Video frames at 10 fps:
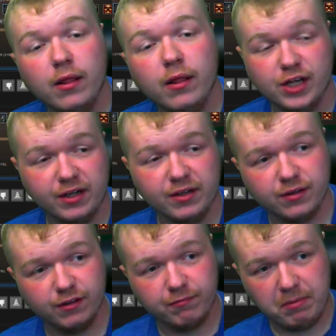chances
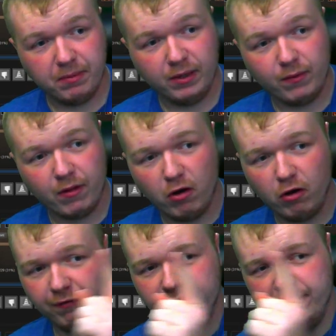of me playing with all
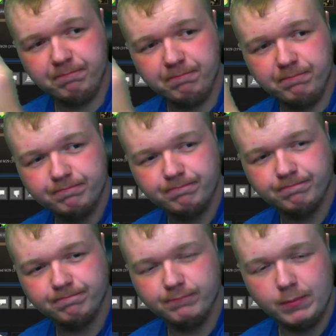of them,
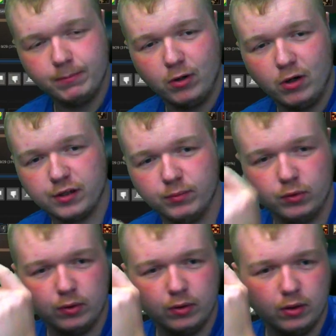impossible.
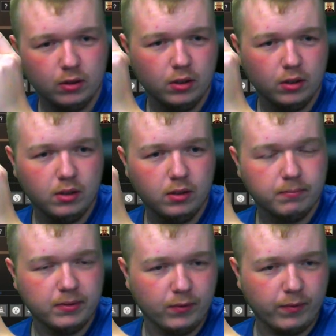
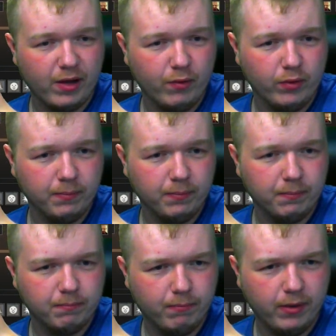Playing with that one,
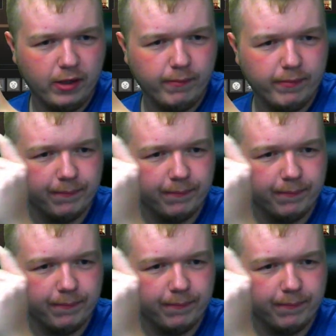maybe.